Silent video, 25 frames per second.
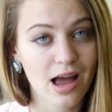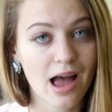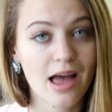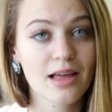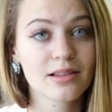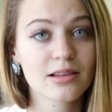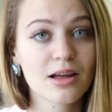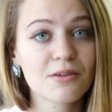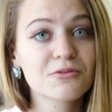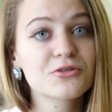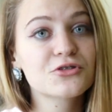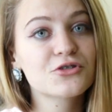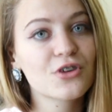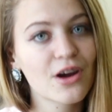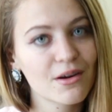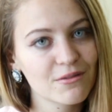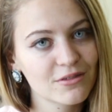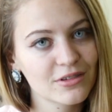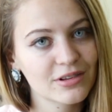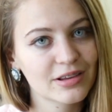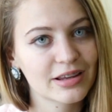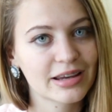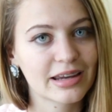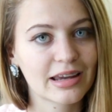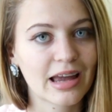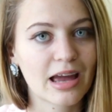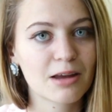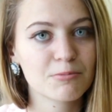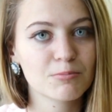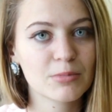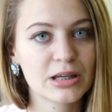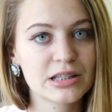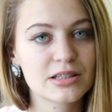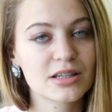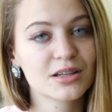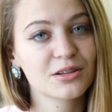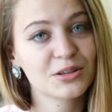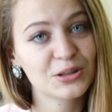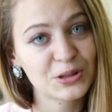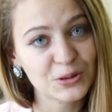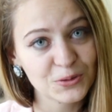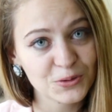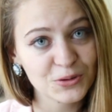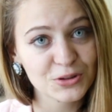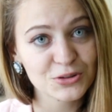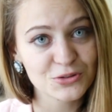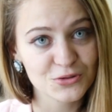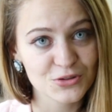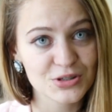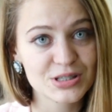I love traveling and meeting new
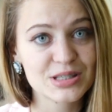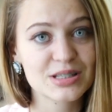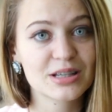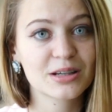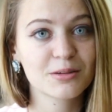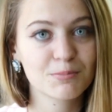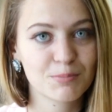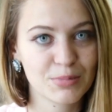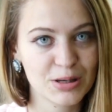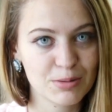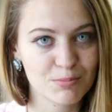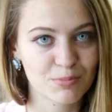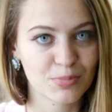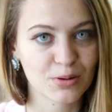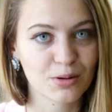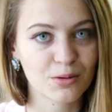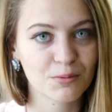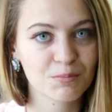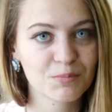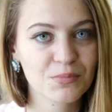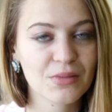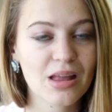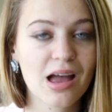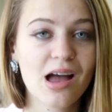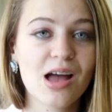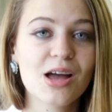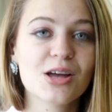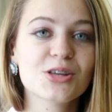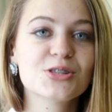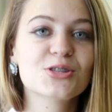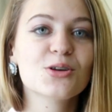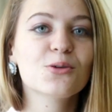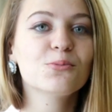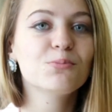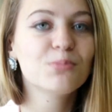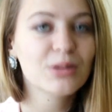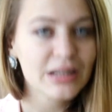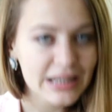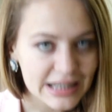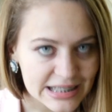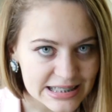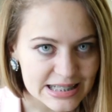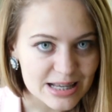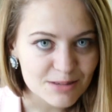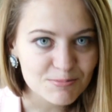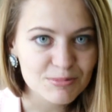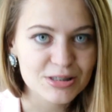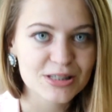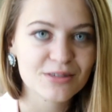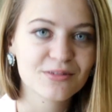interesting people. So please,
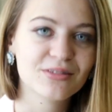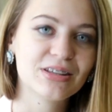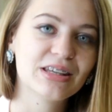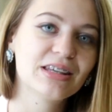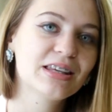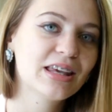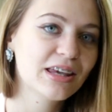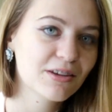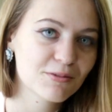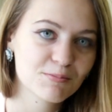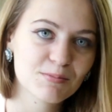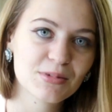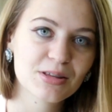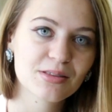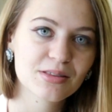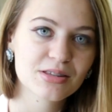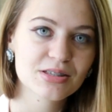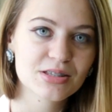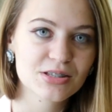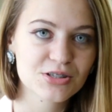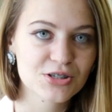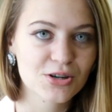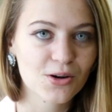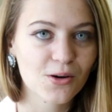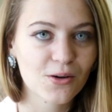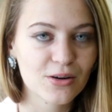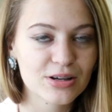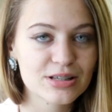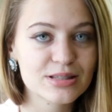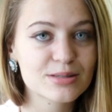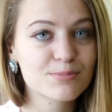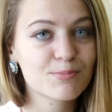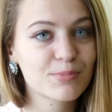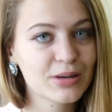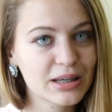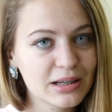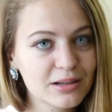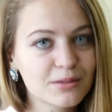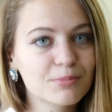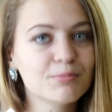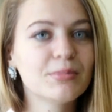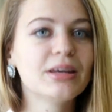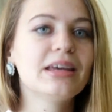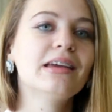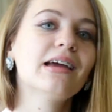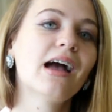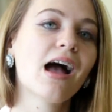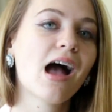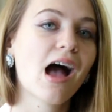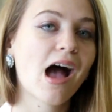MTV, give me this choice, pick me,
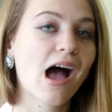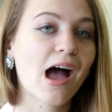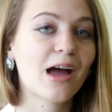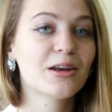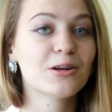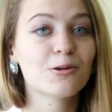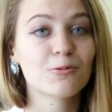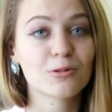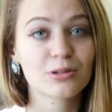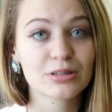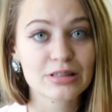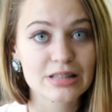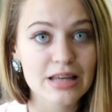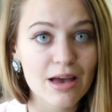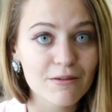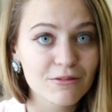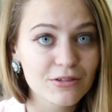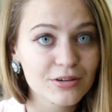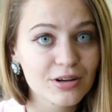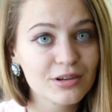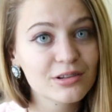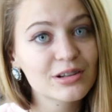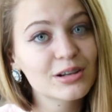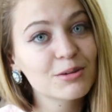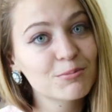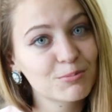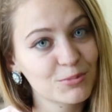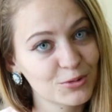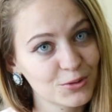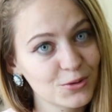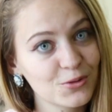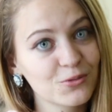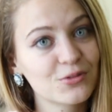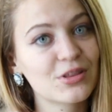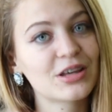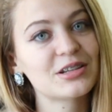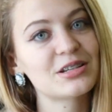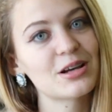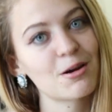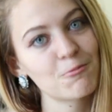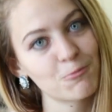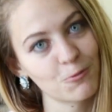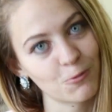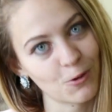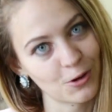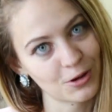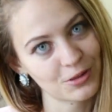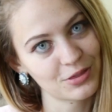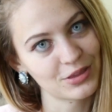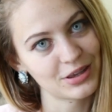and I will definitely prove that I'm
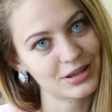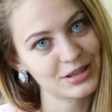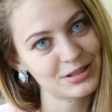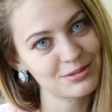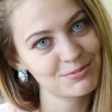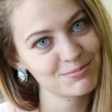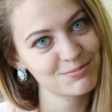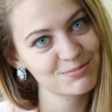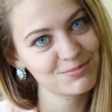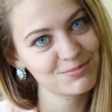worth it.